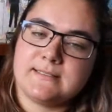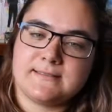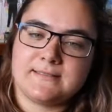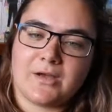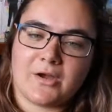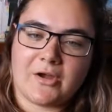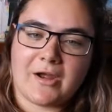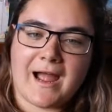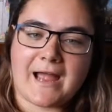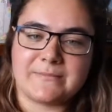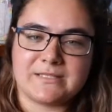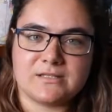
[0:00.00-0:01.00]
so
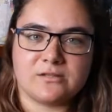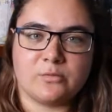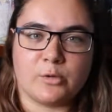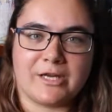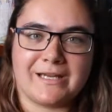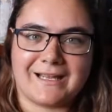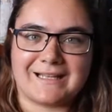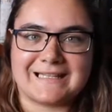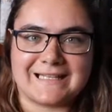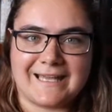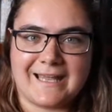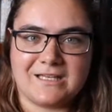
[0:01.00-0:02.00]
I'm still working out
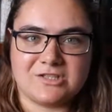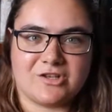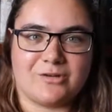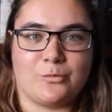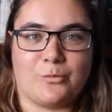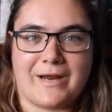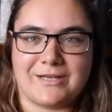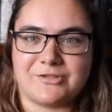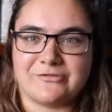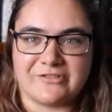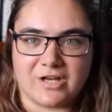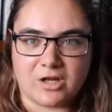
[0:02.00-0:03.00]
the kinks on where to
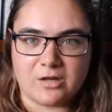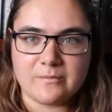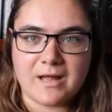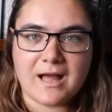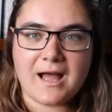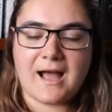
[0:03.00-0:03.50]
film.